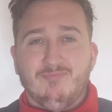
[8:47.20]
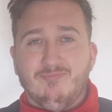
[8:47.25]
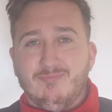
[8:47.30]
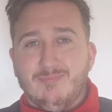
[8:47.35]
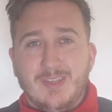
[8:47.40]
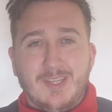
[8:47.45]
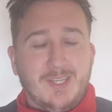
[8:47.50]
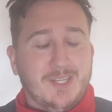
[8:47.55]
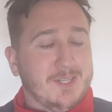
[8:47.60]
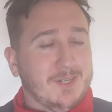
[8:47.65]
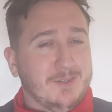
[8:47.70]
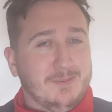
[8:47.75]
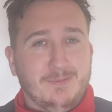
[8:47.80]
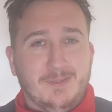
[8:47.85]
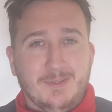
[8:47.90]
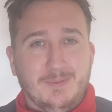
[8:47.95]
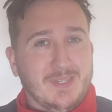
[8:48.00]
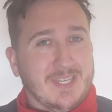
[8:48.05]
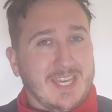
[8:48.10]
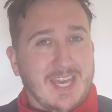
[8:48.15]

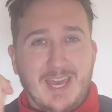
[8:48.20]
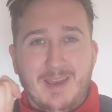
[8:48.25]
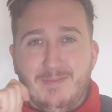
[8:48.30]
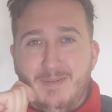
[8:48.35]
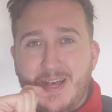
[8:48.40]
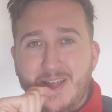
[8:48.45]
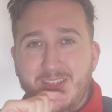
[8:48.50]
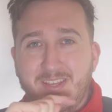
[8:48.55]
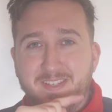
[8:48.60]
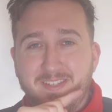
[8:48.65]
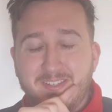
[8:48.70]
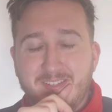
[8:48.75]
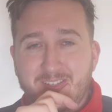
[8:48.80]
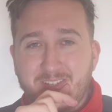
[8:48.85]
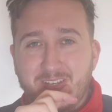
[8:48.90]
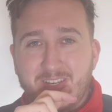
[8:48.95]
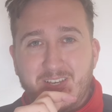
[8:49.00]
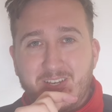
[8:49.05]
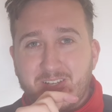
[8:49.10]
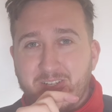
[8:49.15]
do we care about this?
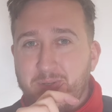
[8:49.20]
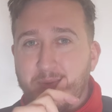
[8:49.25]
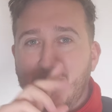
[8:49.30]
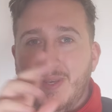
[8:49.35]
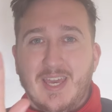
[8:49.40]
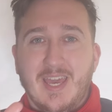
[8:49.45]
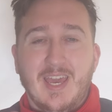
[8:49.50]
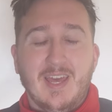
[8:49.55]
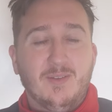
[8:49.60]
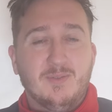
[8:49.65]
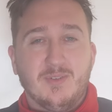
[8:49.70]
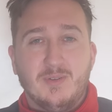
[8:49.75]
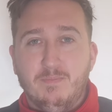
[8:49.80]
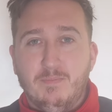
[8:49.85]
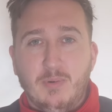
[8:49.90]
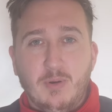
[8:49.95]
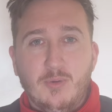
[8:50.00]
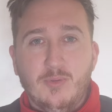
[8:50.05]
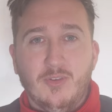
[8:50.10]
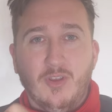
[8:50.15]
Do we care? There's some
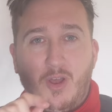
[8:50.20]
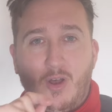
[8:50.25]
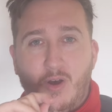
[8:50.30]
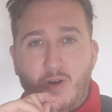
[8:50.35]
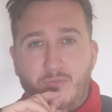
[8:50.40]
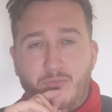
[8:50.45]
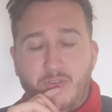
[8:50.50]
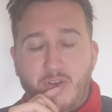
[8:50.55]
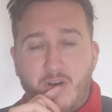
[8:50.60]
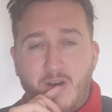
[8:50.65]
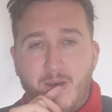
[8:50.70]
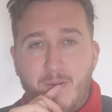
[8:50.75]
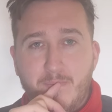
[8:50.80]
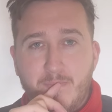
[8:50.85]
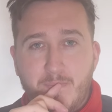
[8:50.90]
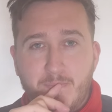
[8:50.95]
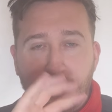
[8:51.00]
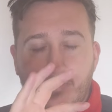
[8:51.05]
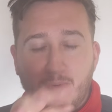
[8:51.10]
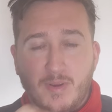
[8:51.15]
booze at half
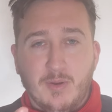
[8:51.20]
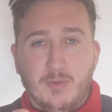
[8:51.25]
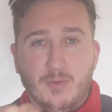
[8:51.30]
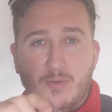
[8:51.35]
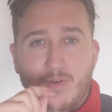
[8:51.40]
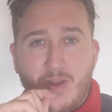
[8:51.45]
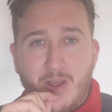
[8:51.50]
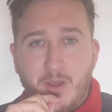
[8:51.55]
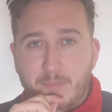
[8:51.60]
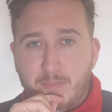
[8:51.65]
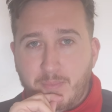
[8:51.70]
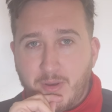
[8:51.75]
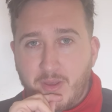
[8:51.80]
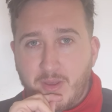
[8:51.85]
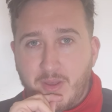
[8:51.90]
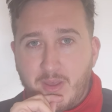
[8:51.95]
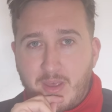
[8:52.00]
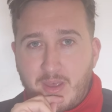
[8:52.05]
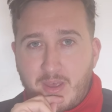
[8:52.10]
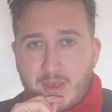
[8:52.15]
time sprinkled around,
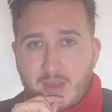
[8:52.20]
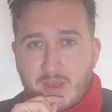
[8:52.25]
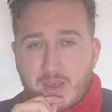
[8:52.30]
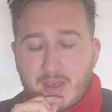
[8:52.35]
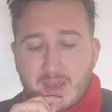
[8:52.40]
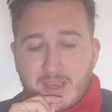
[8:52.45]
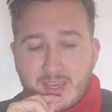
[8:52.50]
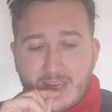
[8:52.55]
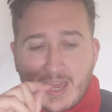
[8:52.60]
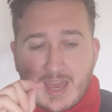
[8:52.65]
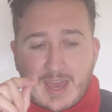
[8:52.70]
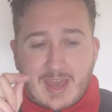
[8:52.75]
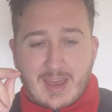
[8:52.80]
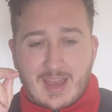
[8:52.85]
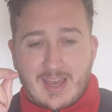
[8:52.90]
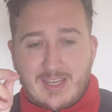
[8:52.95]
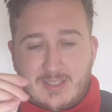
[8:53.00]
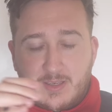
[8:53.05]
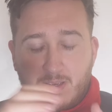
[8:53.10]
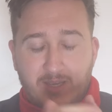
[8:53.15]
but yeah,
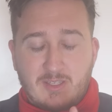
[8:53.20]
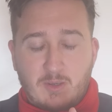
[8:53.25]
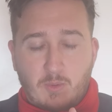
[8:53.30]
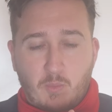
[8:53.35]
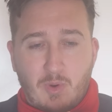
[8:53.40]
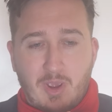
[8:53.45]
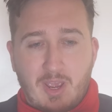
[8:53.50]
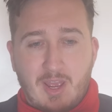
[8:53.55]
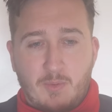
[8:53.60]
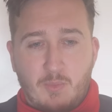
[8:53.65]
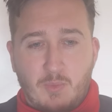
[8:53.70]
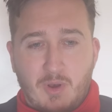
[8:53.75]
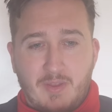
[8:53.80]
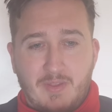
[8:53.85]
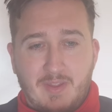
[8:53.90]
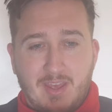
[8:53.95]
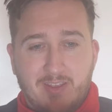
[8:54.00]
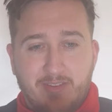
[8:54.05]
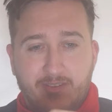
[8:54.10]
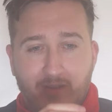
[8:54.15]
it's a weird
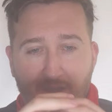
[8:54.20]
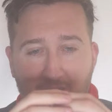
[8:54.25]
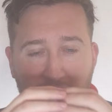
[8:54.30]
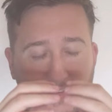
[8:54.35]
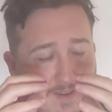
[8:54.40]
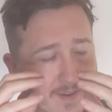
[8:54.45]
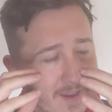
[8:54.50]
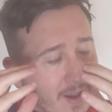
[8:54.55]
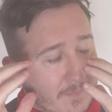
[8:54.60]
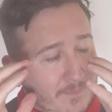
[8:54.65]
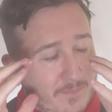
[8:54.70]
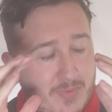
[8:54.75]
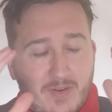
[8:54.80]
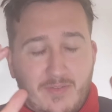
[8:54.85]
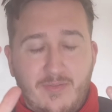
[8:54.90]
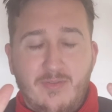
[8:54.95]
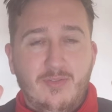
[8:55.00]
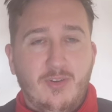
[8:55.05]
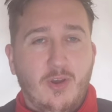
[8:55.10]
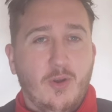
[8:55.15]
one. I've
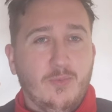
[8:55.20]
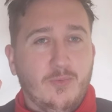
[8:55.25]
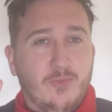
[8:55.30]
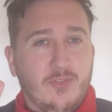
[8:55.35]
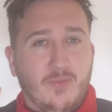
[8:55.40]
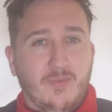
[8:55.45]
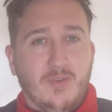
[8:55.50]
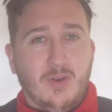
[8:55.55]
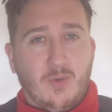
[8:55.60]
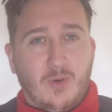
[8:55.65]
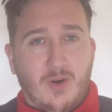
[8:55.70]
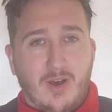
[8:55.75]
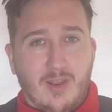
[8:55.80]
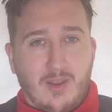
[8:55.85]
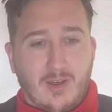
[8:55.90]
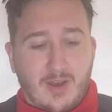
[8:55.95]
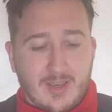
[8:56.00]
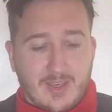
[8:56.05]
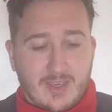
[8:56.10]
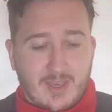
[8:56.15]
never known something quite
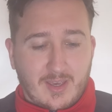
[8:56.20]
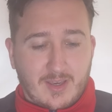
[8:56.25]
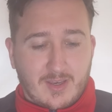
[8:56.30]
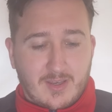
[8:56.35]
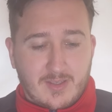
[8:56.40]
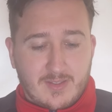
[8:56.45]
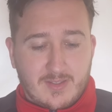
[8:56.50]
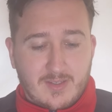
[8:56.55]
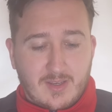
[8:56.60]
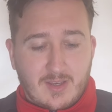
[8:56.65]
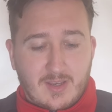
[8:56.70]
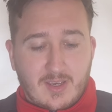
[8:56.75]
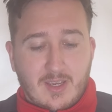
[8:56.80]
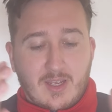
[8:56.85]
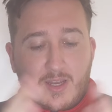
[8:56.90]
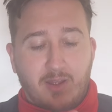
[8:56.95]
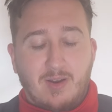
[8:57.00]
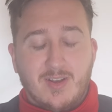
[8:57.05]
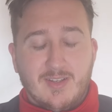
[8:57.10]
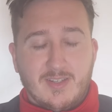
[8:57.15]
like it because,
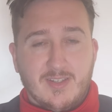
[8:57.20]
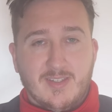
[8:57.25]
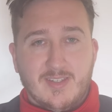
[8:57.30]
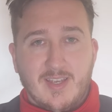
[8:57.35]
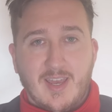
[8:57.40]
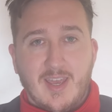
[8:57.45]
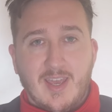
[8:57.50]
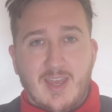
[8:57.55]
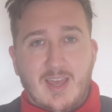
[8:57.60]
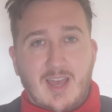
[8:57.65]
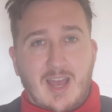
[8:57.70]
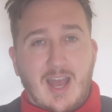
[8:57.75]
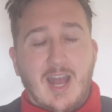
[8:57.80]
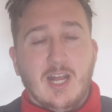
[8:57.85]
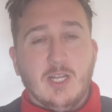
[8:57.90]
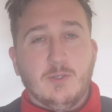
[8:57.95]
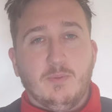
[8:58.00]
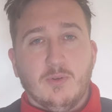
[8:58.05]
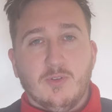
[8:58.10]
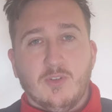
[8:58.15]
as I say,
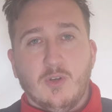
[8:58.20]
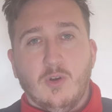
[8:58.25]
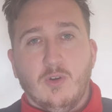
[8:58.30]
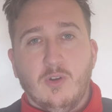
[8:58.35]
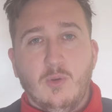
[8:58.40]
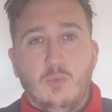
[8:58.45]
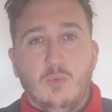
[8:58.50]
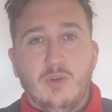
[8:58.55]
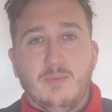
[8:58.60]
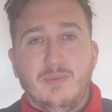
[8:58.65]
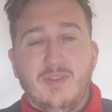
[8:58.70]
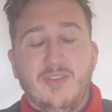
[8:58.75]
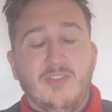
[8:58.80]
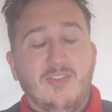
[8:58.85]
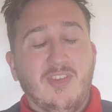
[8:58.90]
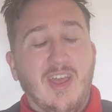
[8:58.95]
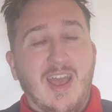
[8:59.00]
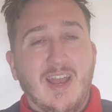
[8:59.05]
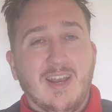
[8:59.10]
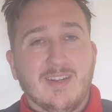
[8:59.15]
Ange Postecoglou would have been
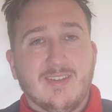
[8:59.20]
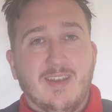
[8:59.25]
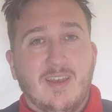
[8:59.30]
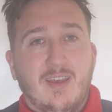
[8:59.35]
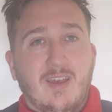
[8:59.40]
sacked